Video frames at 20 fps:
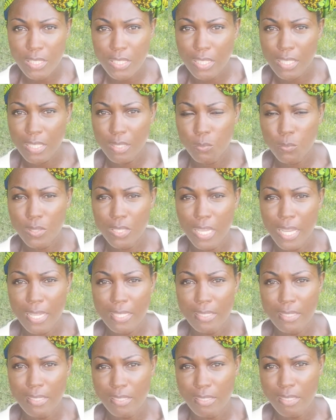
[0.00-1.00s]
and we
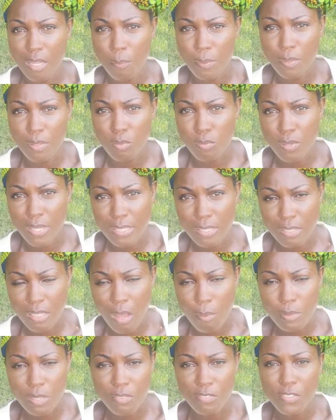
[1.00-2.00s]
had to stop at the rest stops.